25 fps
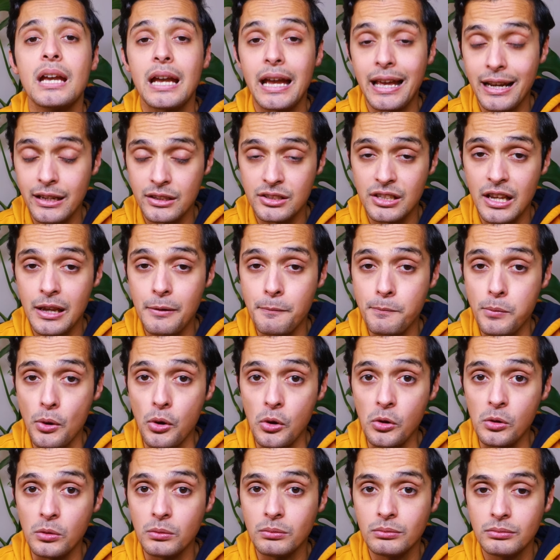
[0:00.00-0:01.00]
An
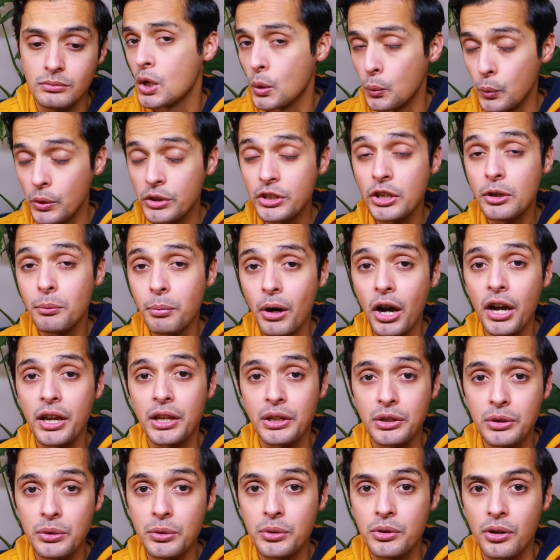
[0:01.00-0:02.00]
example. Will you buy
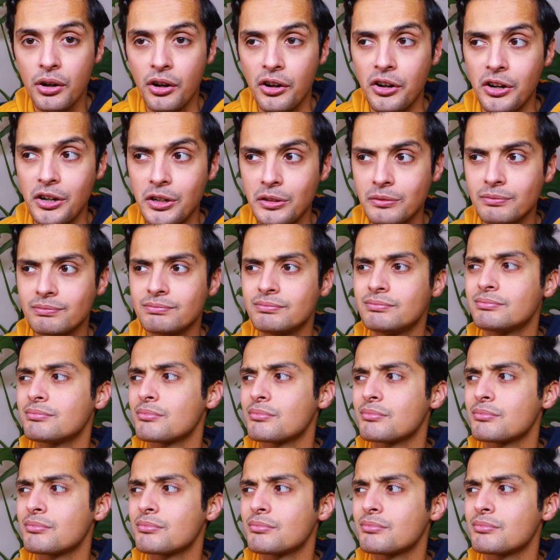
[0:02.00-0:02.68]
a new car?